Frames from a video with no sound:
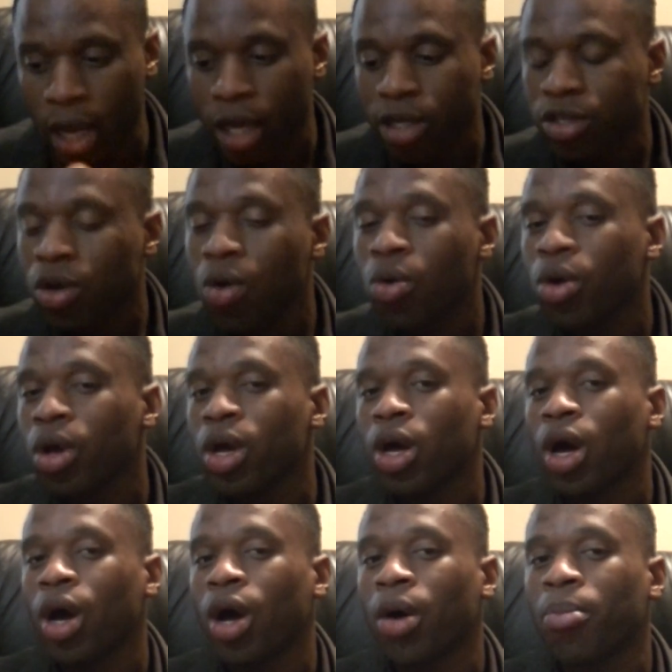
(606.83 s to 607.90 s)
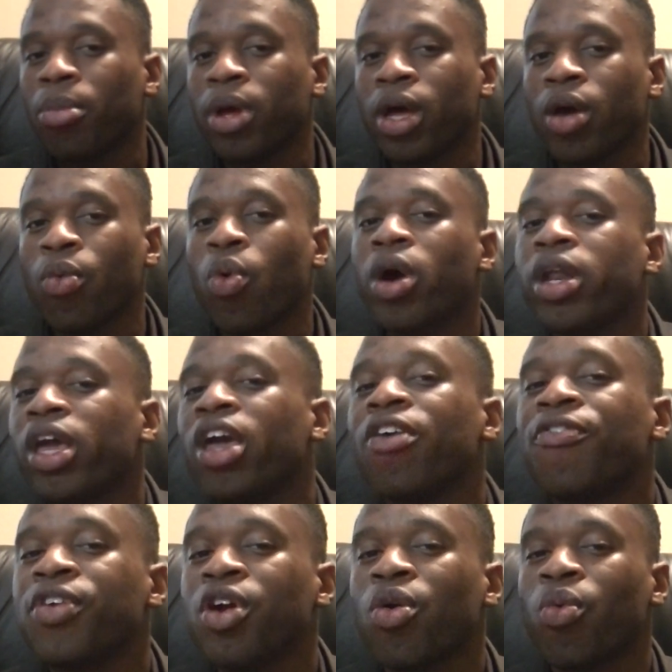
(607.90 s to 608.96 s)
So, what
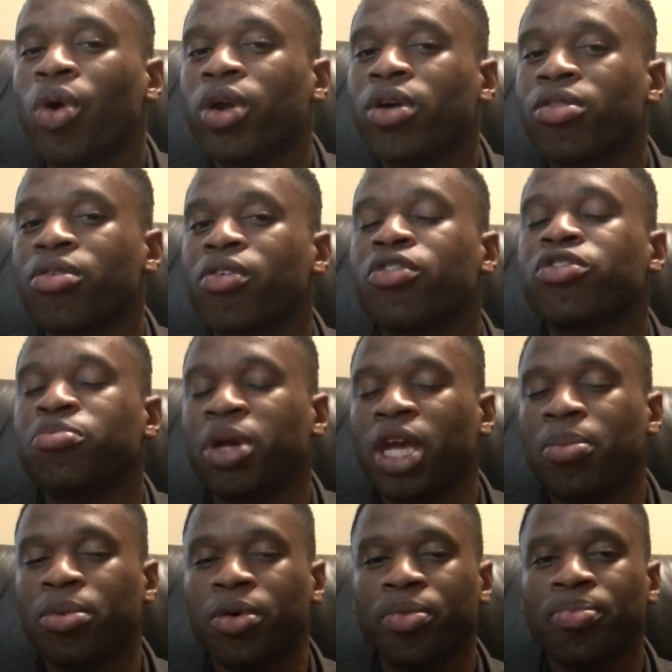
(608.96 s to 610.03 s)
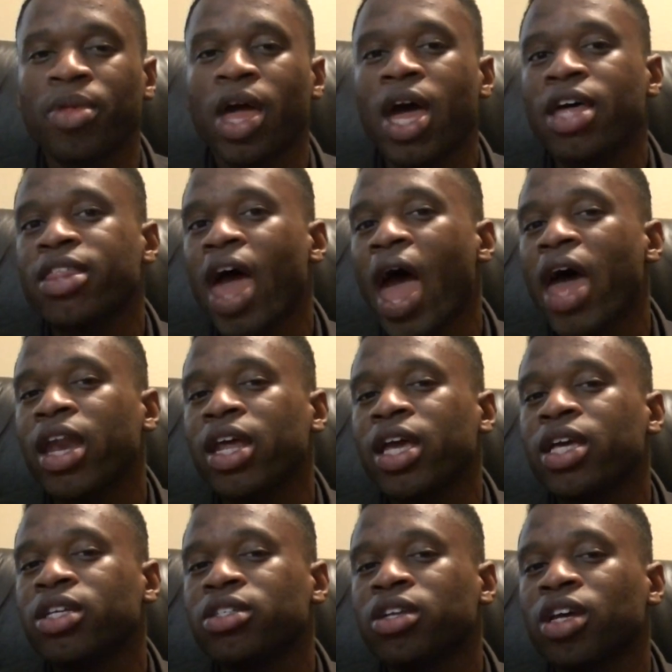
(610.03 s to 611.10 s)
if you're one of those people that
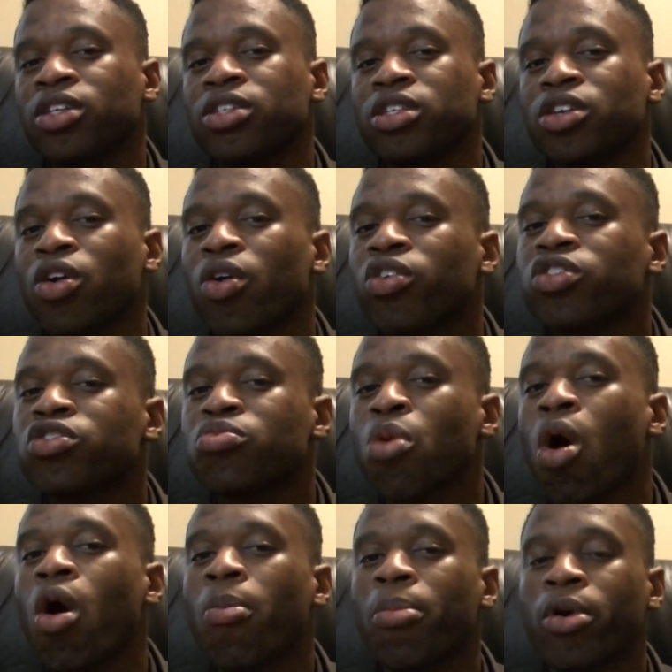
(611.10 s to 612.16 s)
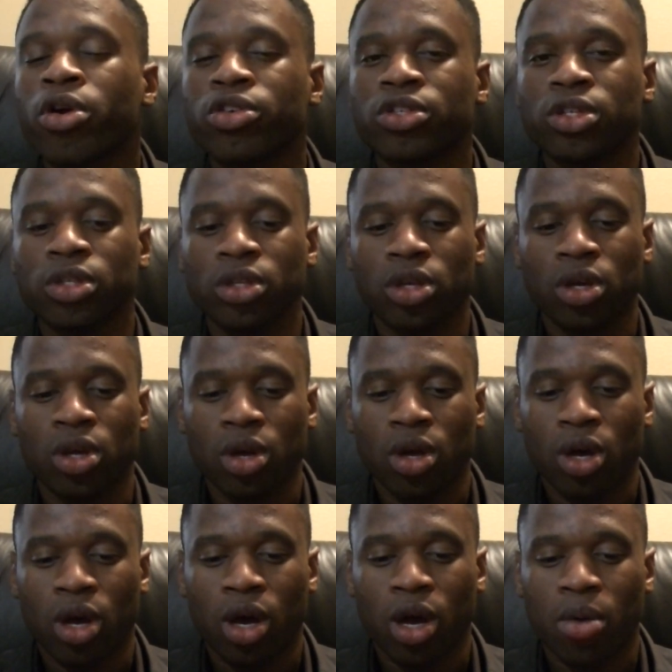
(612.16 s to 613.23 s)
is just, you're a small person,
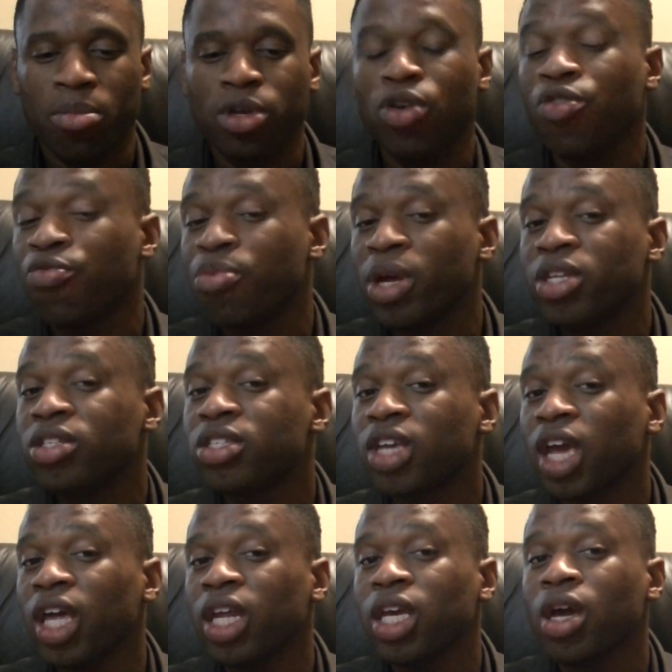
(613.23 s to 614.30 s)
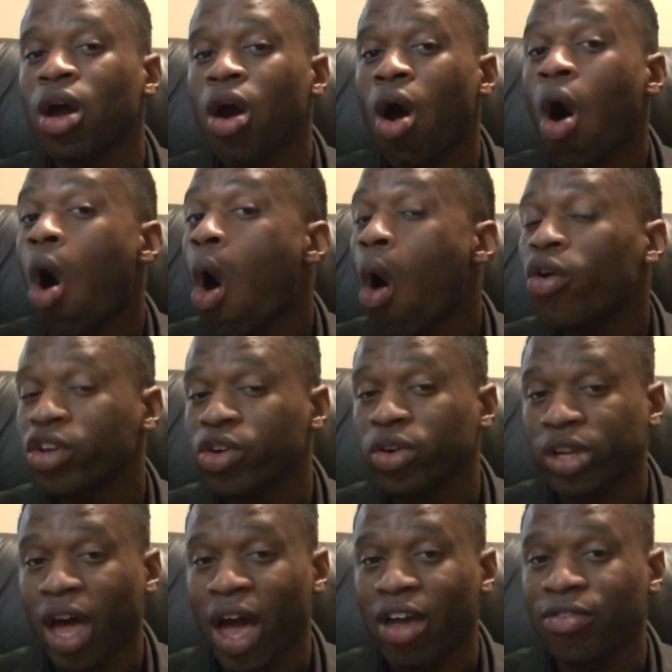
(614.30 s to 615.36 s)
you've been skinny all your
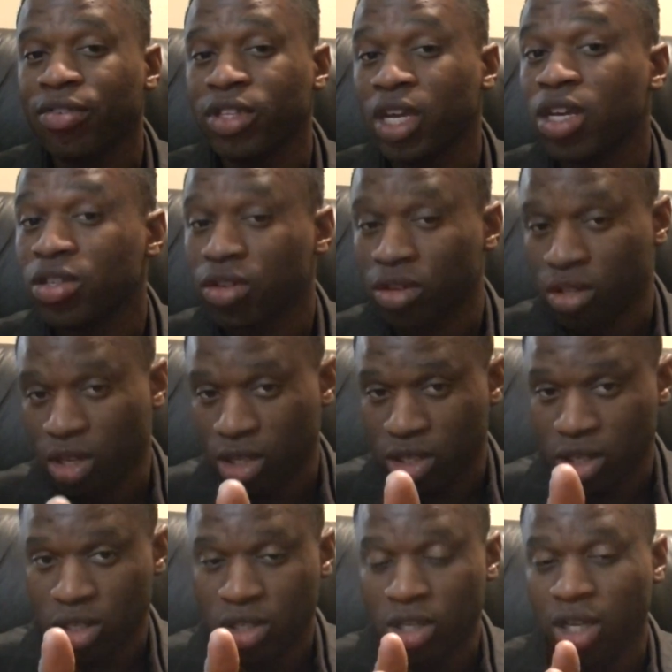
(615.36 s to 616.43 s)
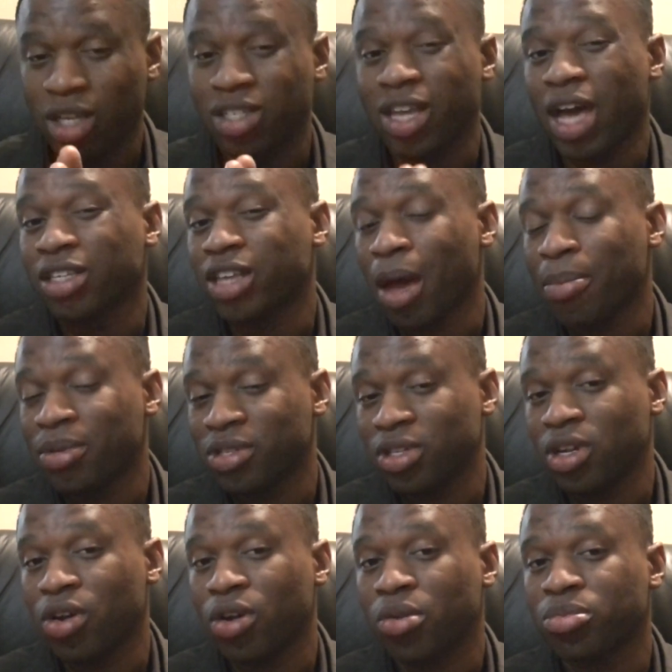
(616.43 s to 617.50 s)
life. This is the exact type of
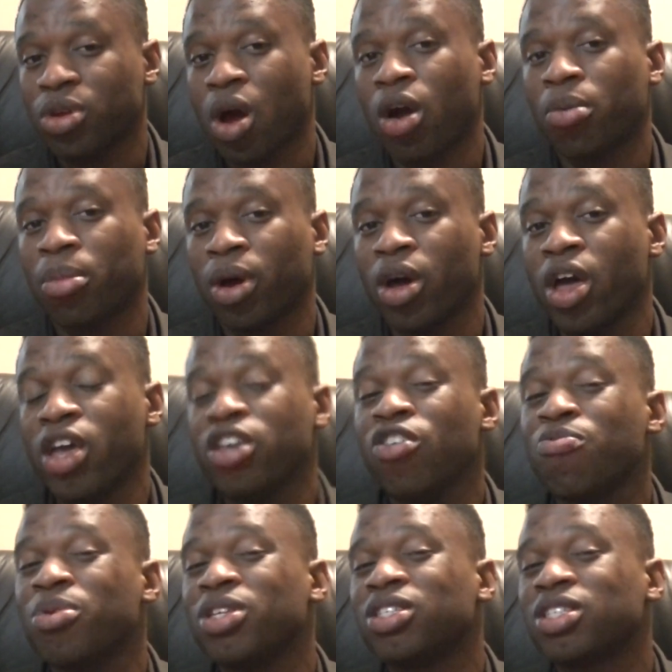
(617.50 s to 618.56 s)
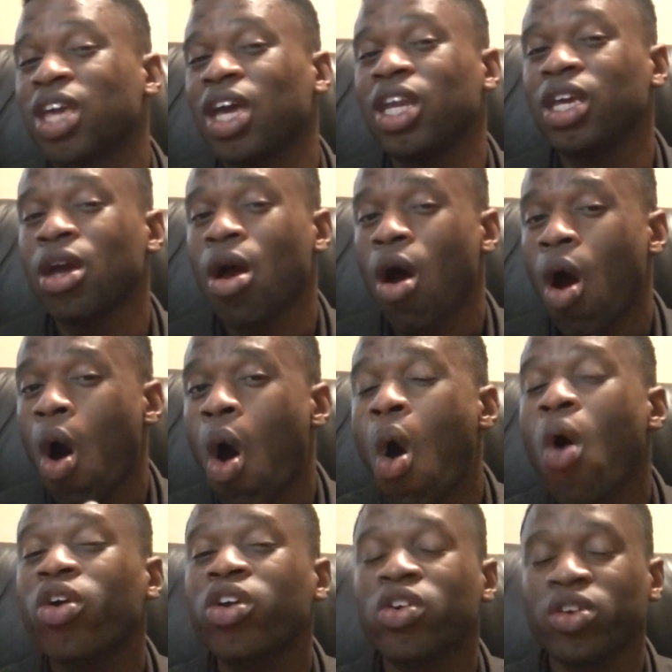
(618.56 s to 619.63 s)
scenario I'm talking about. You've been skinny
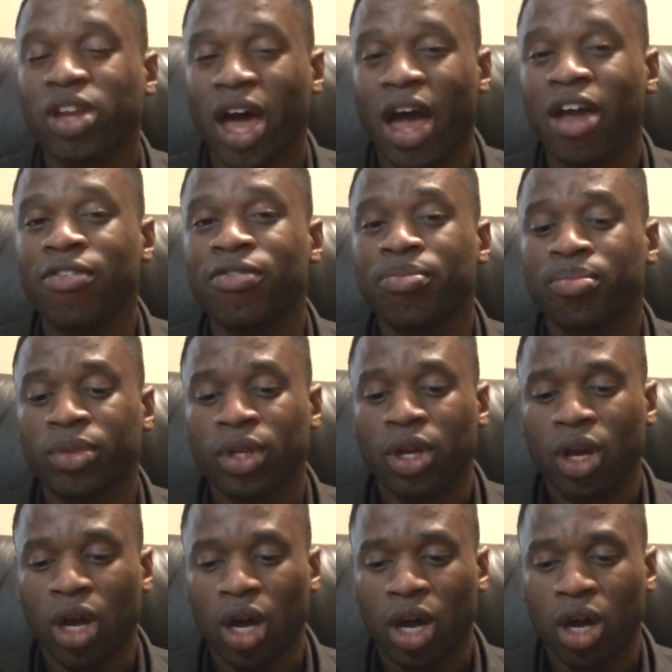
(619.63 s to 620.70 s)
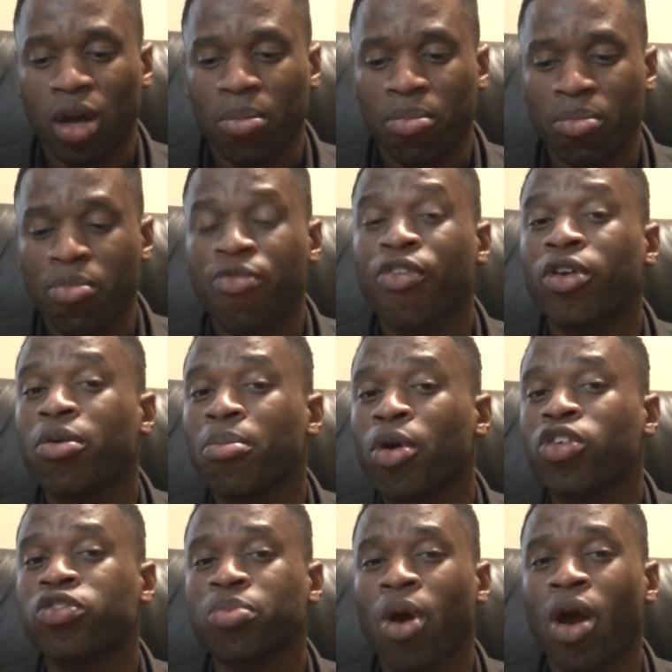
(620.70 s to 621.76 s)
all your life, for the
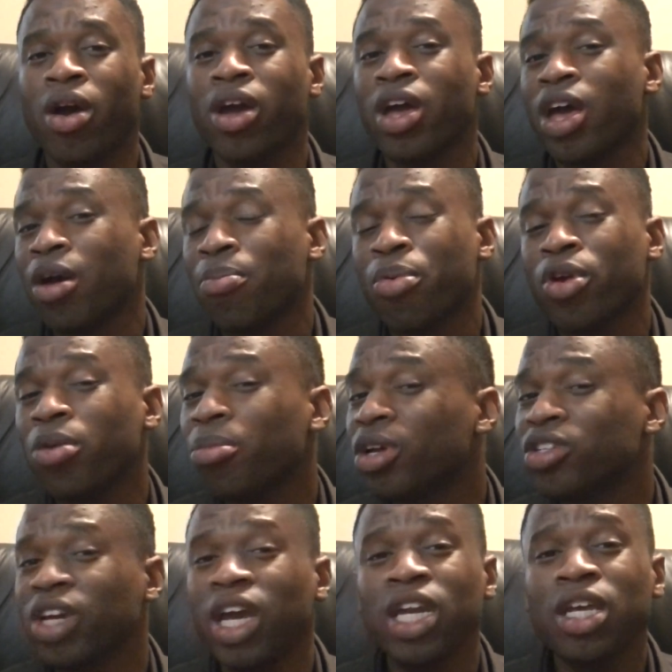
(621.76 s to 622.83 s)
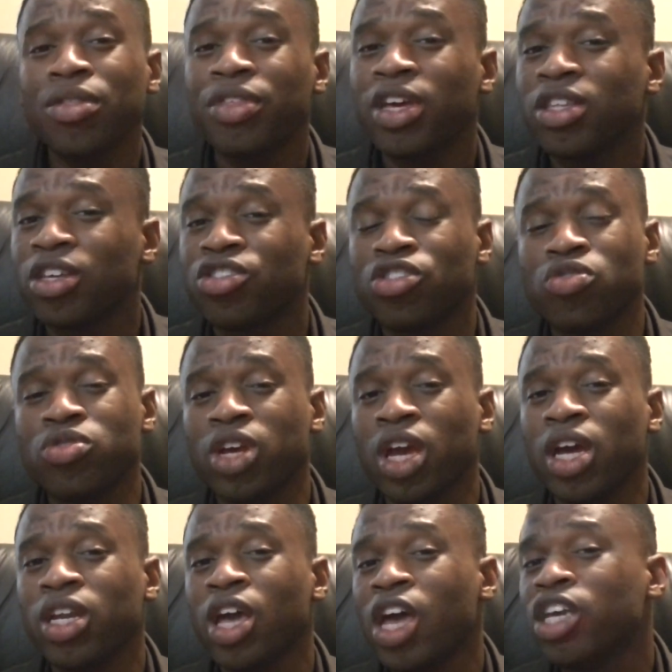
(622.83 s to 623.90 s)
most part. Pretty much anything that you
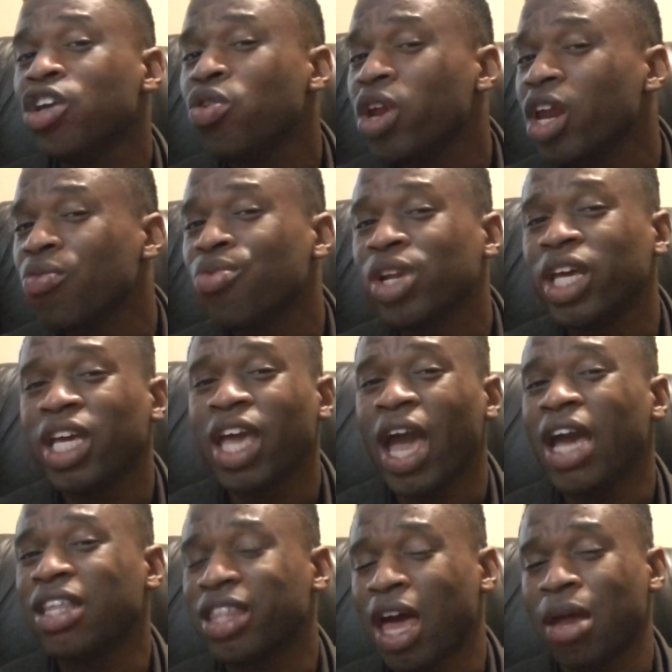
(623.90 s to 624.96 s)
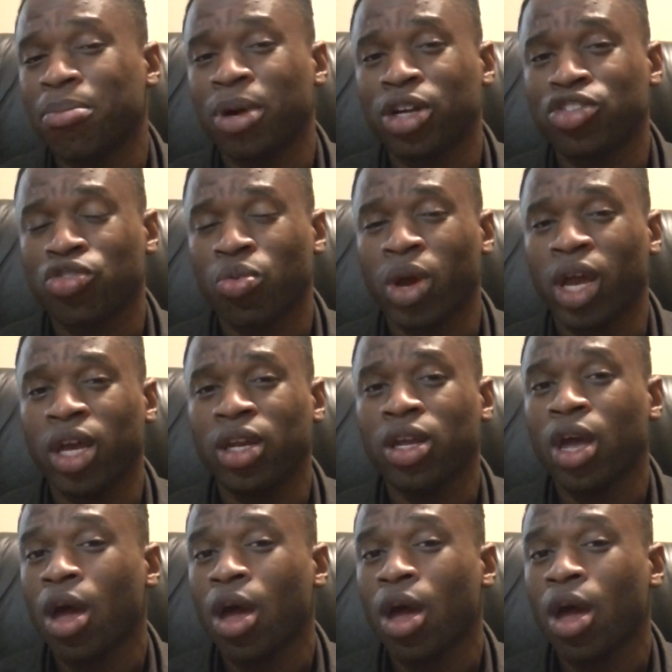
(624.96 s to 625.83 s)
did, you didn't really gain that much weight.